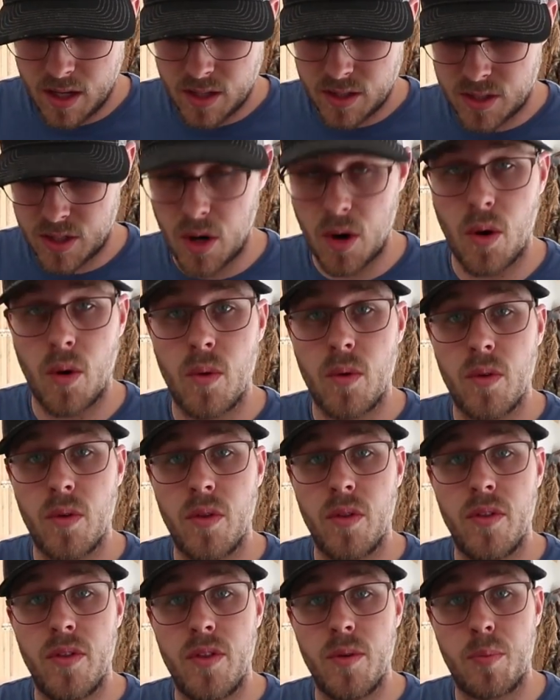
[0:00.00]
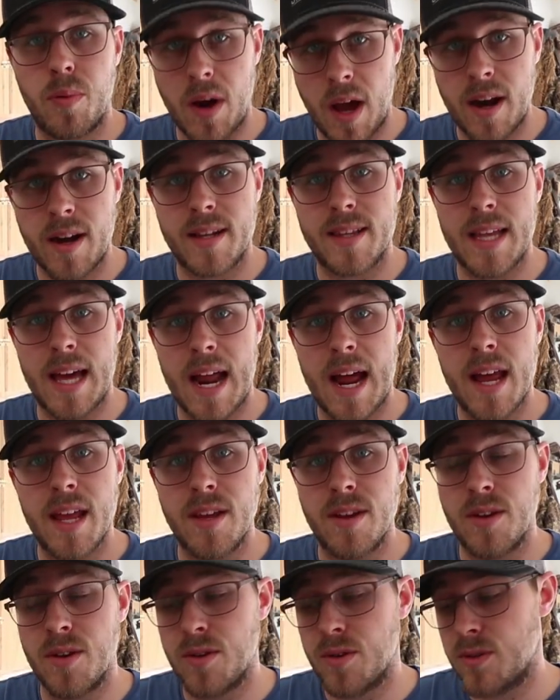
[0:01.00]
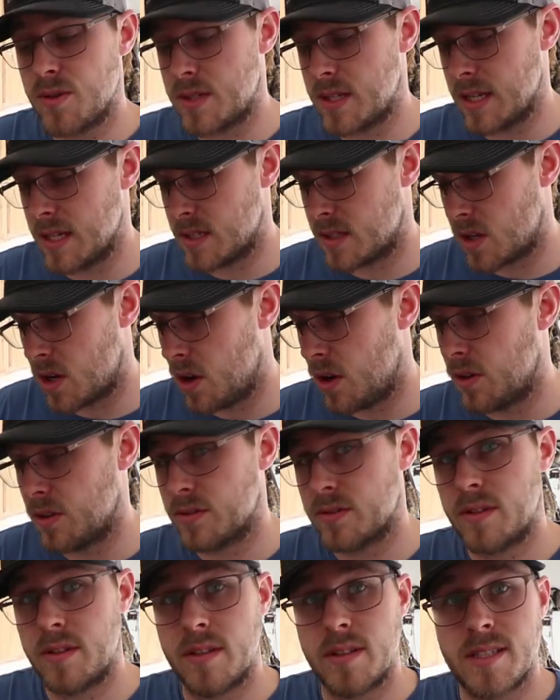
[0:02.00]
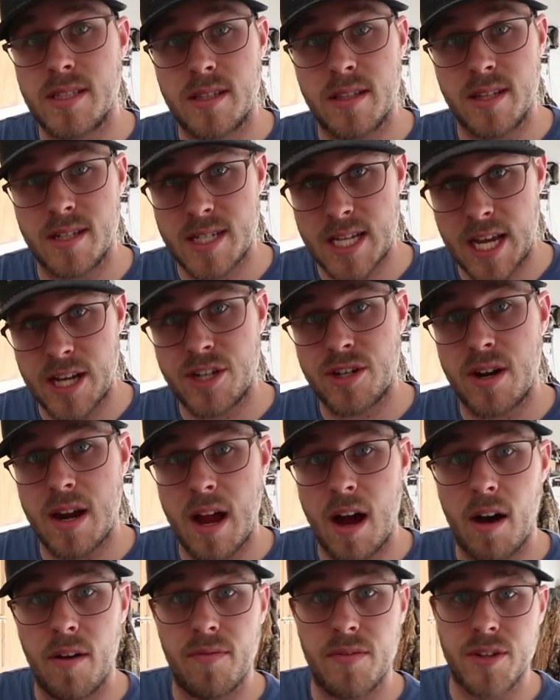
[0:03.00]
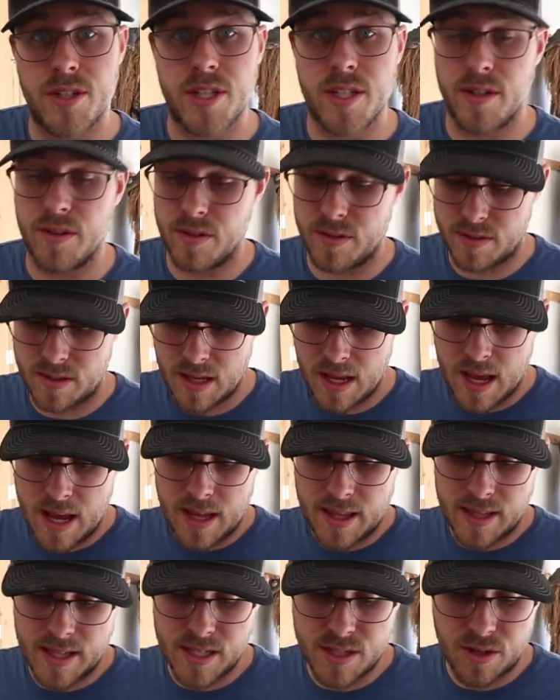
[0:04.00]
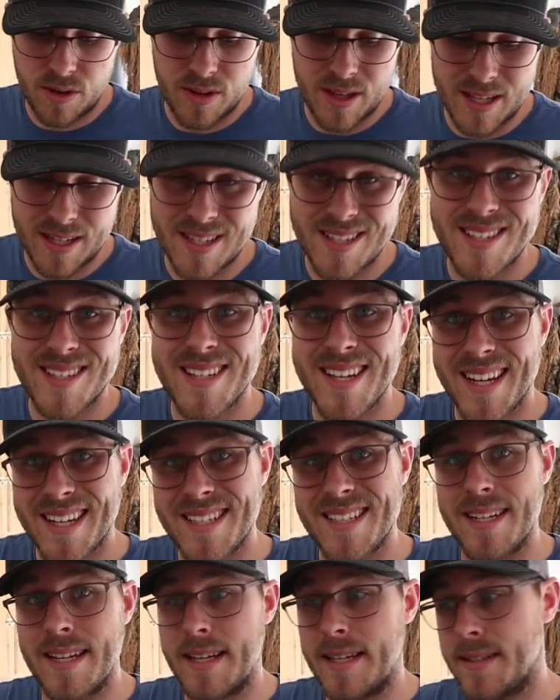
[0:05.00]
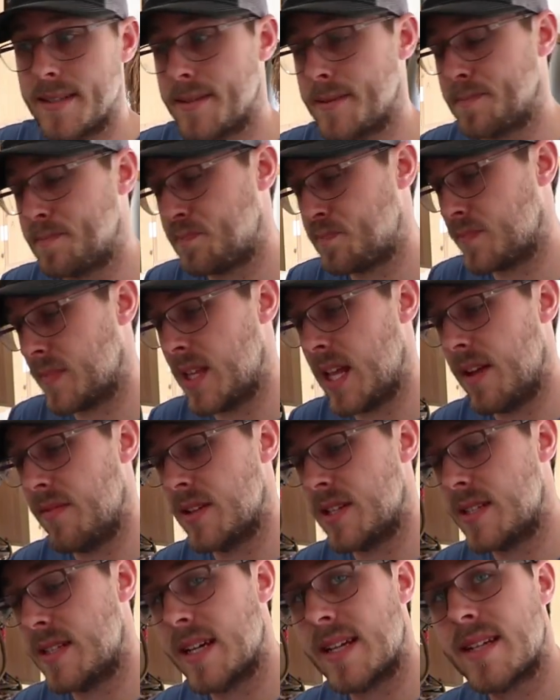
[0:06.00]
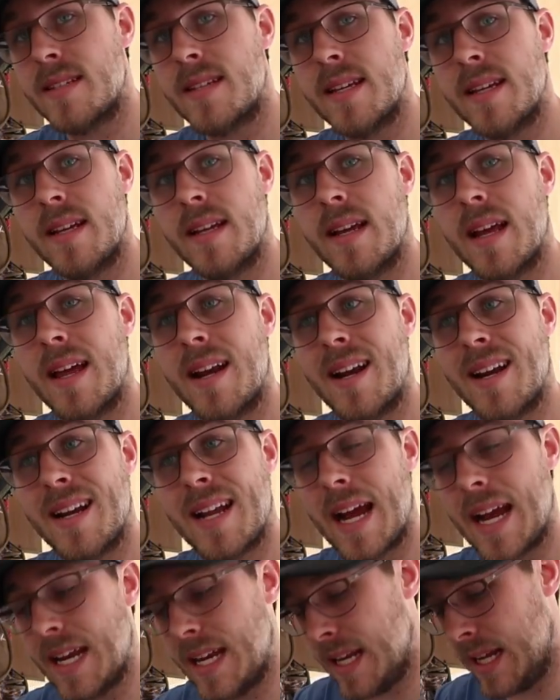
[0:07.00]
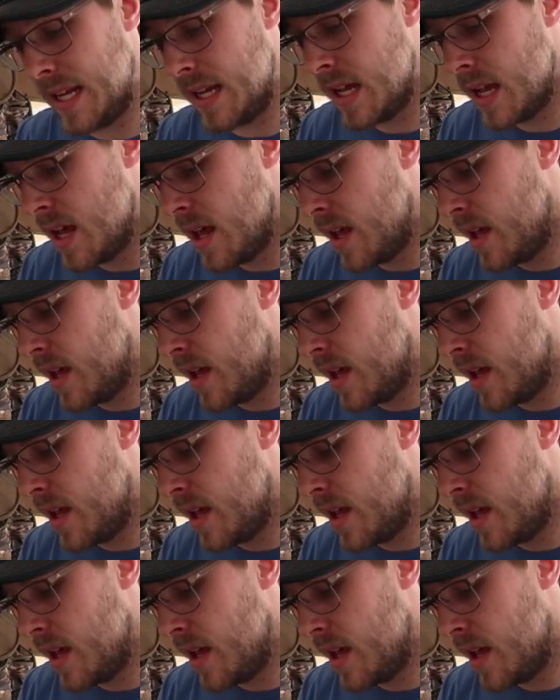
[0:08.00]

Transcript: So the product that I use is called the Tetra AlphaShields. These are the 60s. They have a 60 and a 90.